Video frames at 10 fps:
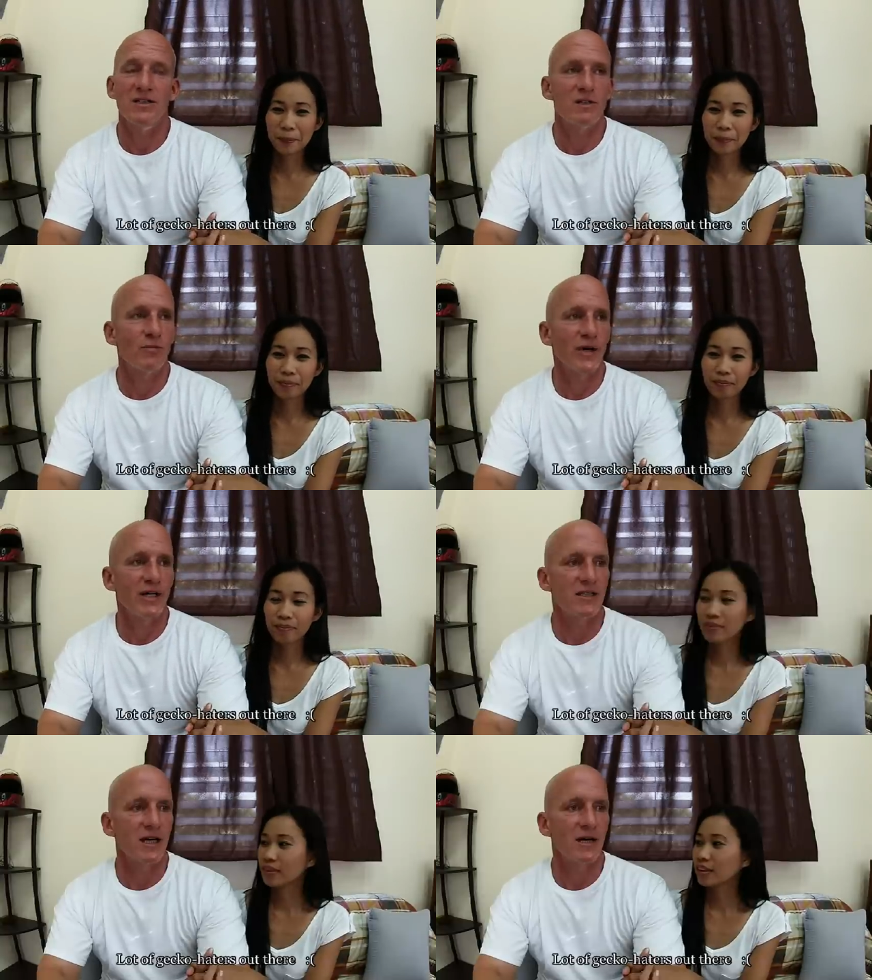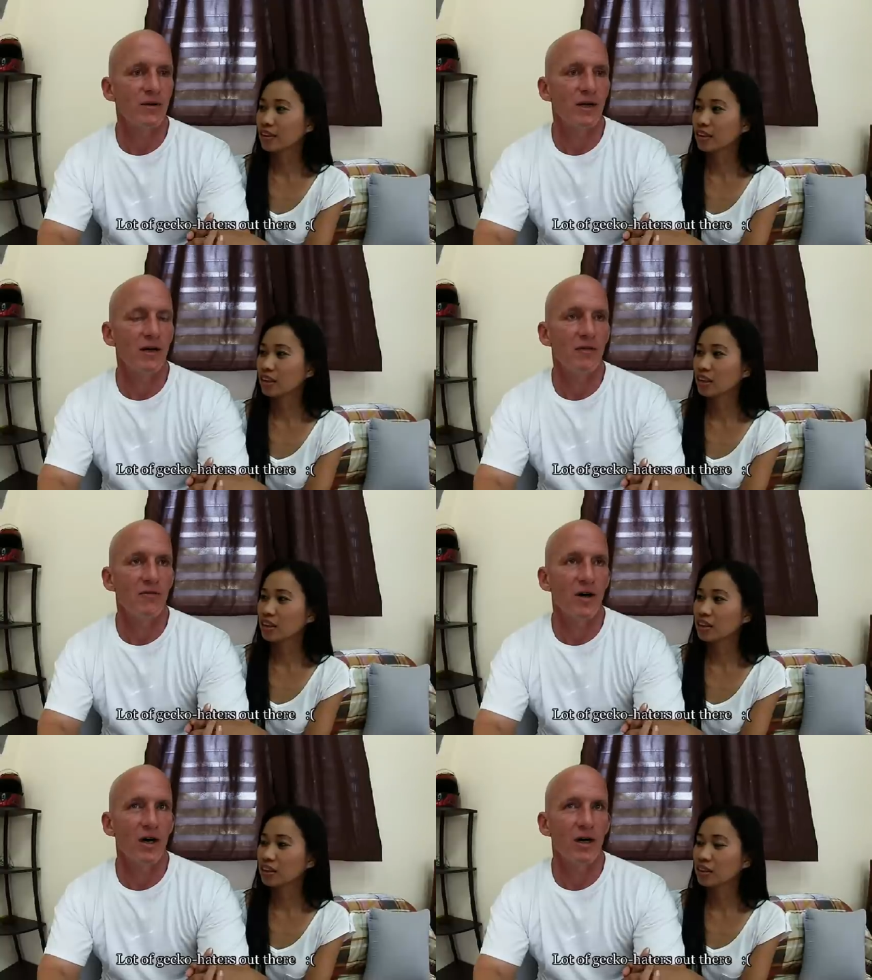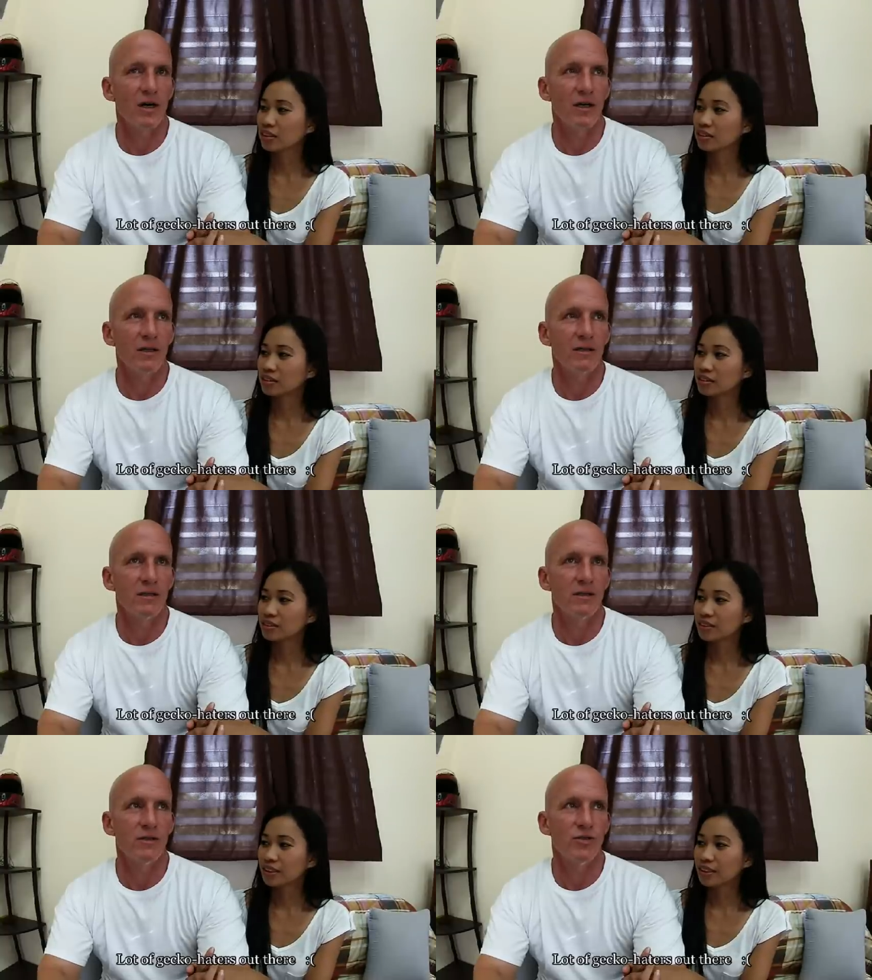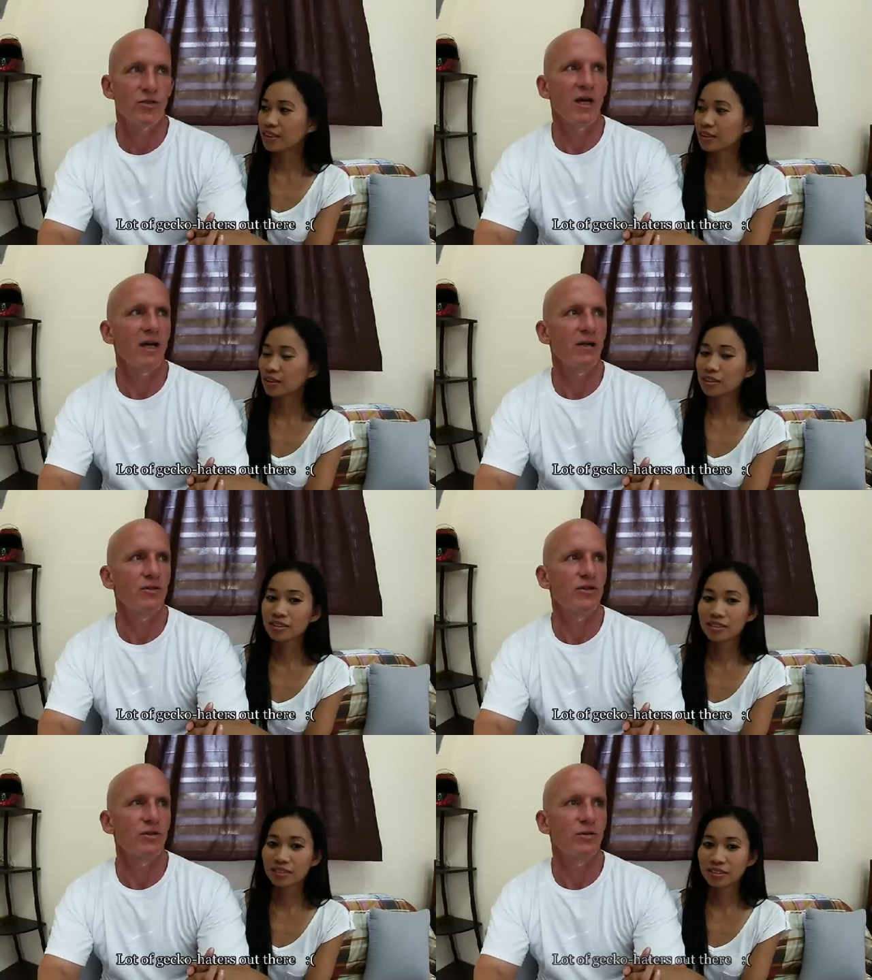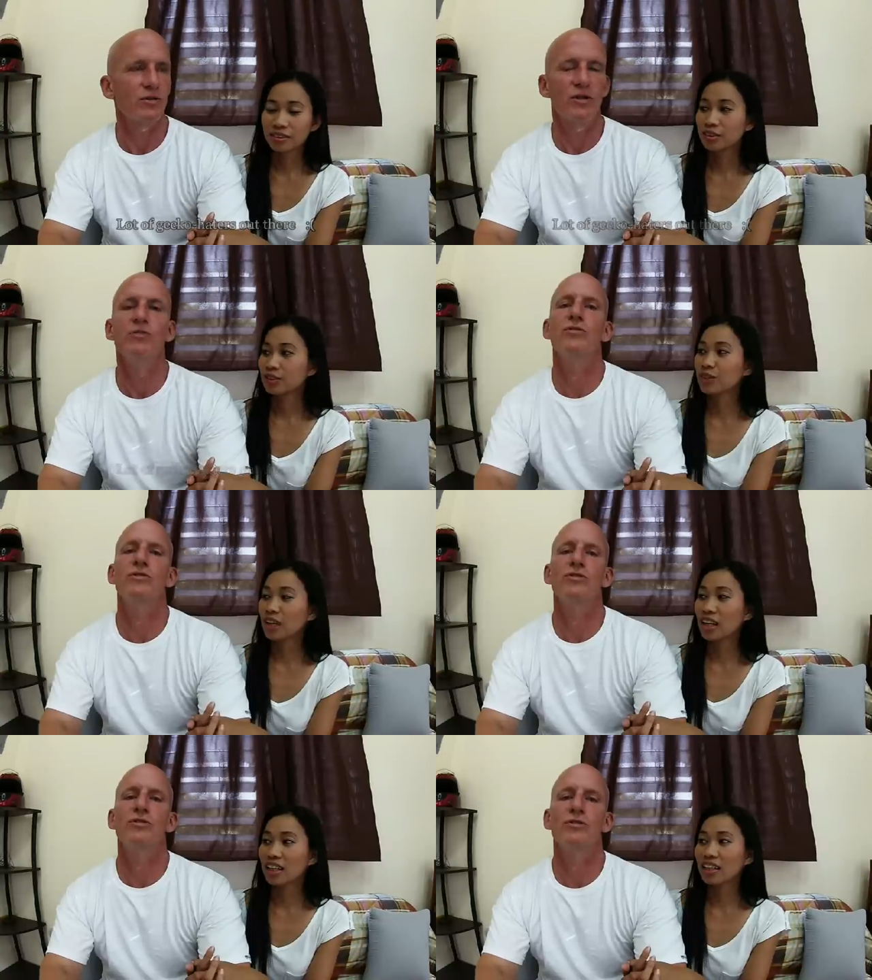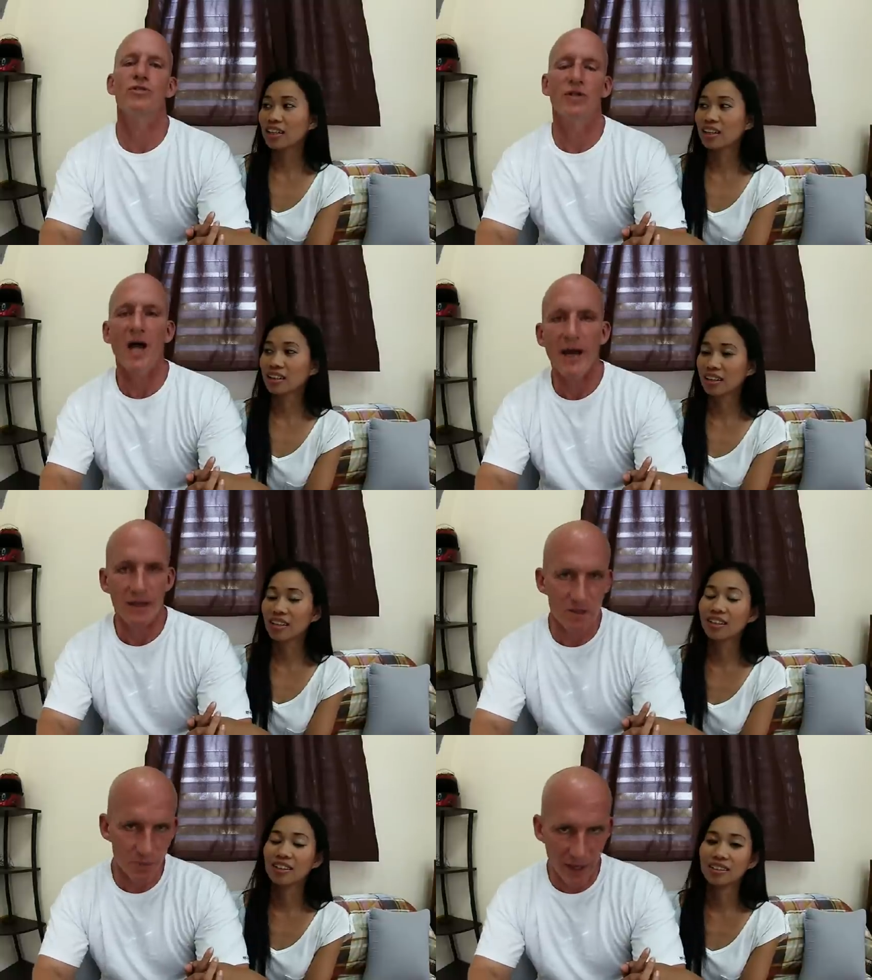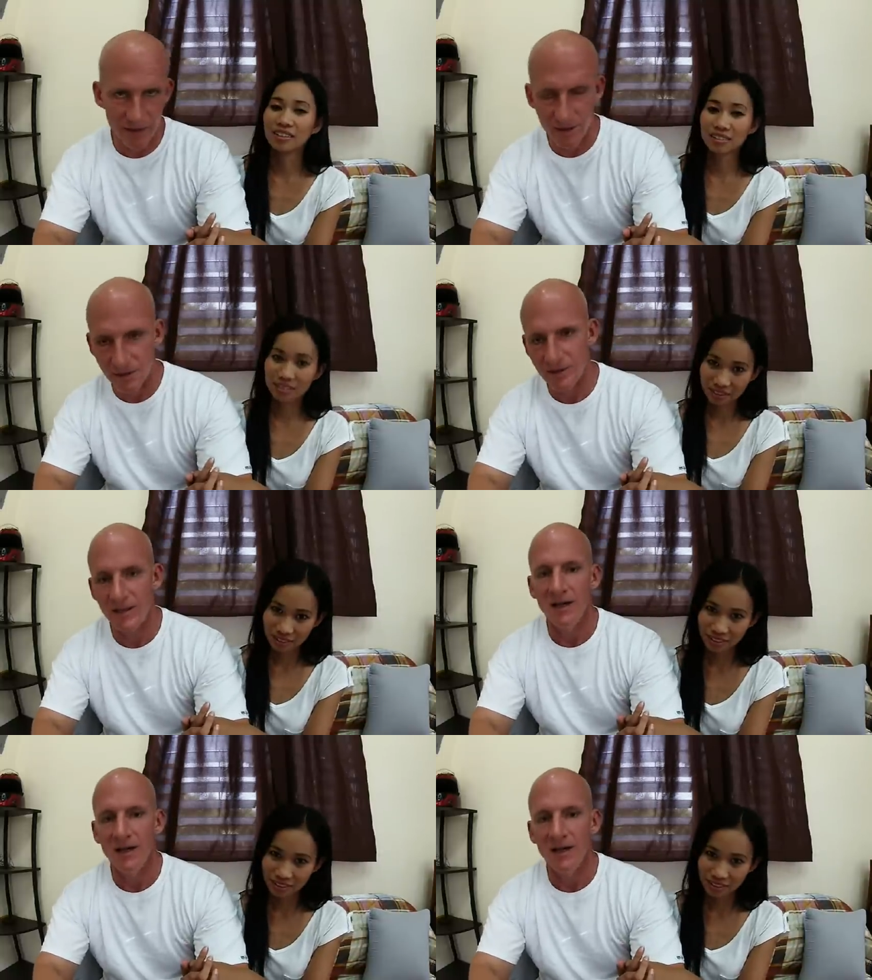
Speaker 1: the breakdown of our July or June? Ju July. July expenses.